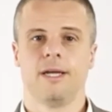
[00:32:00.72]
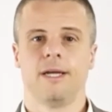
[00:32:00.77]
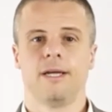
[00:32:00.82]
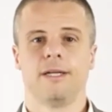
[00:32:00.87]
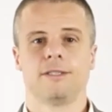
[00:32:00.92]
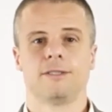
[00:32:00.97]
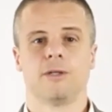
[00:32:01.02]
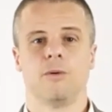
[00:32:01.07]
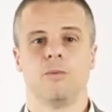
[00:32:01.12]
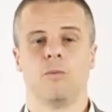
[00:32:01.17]

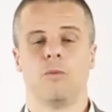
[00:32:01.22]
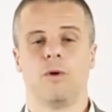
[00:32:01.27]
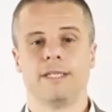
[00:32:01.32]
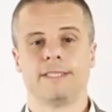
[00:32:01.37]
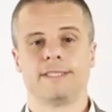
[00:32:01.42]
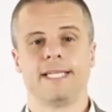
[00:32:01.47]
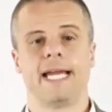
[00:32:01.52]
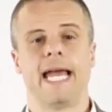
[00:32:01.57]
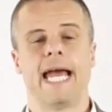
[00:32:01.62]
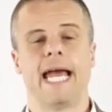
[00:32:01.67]
So
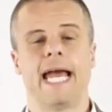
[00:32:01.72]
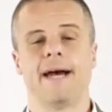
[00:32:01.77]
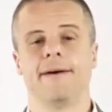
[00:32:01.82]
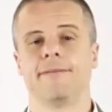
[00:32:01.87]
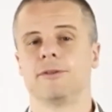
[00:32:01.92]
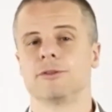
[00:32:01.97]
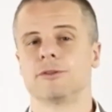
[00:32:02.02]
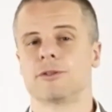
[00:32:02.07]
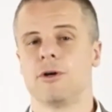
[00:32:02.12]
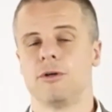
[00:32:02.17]
once they have
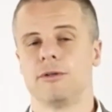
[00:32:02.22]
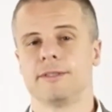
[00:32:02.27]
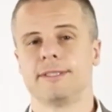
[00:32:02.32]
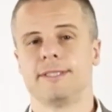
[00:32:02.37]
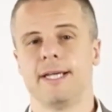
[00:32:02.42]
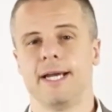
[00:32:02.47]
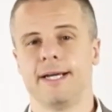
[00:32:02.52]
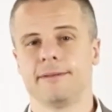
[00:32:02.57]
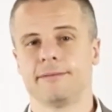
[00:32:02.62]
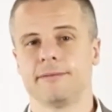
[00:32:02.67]
those goals
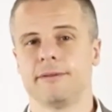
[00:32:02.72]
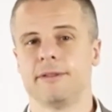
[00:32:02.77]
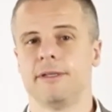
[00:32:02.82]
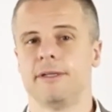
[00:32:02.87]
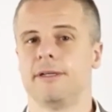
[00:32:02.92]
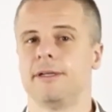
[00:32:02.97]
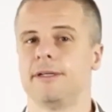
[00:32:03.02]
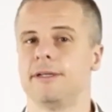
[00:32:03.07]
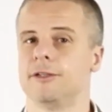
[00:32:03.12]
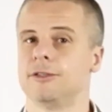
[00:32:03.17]
set,
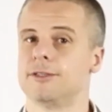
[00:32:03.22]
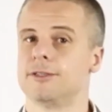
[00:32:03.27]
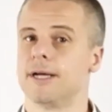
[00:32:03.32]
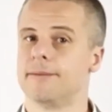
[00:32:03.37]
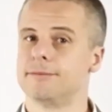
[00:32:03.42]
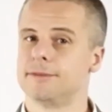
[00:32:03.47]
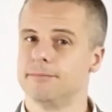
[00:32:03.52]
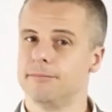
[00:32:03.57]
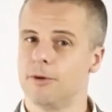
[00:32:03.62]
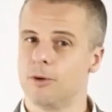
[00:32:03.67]
your job
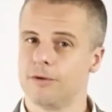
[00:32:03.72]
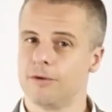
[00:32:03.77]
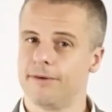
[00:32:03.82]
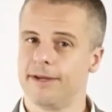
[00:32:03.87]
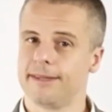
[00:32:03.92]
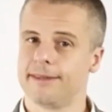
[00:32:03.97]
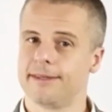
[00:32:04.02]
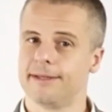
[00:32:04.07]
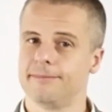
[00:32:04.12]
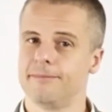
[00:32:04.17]
is to
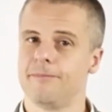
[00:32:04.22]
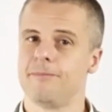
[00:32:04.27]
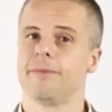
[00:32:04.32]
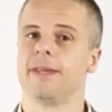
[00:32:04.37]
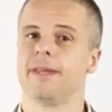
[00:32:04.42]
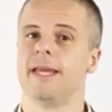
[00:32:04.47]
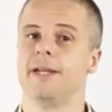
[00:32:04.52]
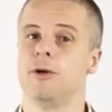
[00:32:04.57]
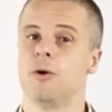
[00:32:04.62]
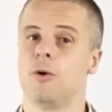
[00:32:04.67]
motivate them
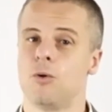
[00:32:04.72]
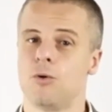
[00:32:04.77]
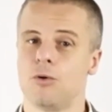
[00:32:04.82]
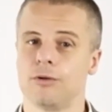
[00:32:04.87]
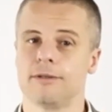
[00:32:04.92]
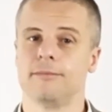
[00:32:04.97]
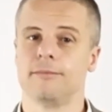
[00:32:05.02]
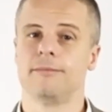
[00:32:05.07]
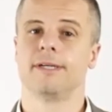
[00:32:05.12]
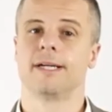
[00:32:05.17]
and hold
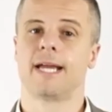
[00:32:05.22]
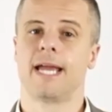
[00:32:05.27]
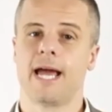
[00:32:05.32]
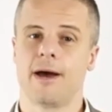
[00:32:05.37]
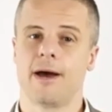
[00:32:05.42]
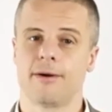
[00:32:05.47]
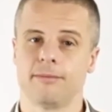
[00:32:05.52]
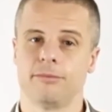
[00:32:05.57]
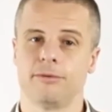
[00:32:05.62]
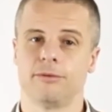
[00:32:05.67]
them
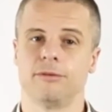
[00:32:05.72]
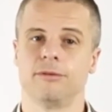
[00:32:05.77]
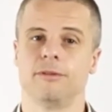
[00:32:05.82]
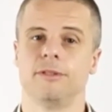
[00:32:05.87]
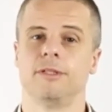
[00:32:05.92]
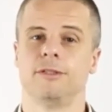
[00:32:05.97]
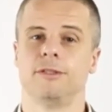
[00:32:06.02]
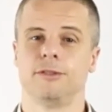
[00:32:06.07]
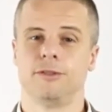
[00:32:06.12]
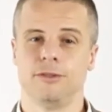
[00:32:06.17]
accountable
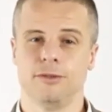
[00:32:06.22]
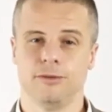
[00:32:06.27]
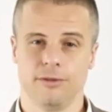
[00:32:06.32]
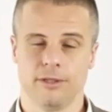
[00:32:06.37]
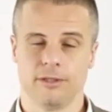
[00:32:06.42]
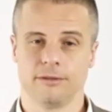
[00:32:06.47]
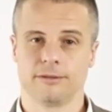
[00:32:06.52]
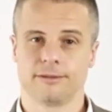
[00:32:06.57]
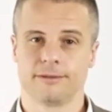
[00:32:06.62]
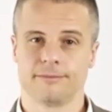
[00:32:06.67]
to
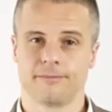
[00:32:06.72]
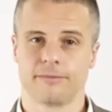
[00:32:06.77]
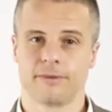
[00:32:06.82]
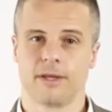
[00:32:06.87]
those.